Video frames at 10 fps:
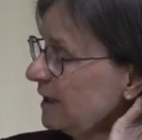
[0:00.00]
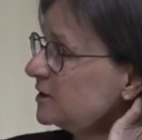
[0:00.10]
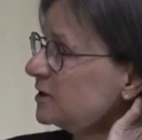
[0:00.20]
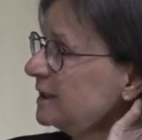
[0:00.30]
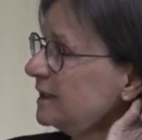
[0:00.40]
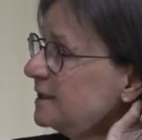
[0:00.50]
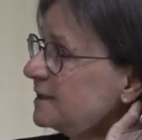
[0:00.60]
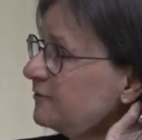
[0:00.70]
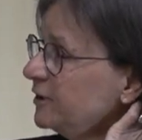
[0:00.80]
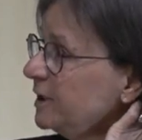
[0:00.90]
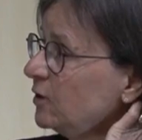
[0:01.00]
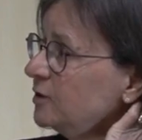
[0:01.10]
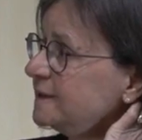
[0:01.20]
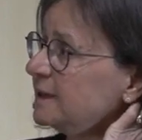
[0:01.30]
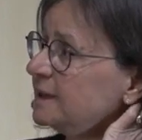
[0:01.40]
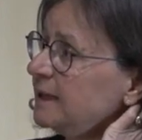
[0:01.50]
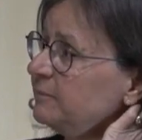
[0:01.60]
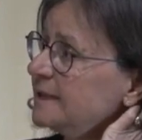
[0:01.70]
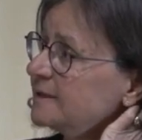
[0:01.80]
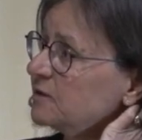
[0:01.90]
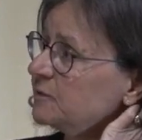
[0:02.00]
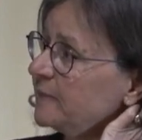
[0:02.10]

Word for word: actually is very hot and emits a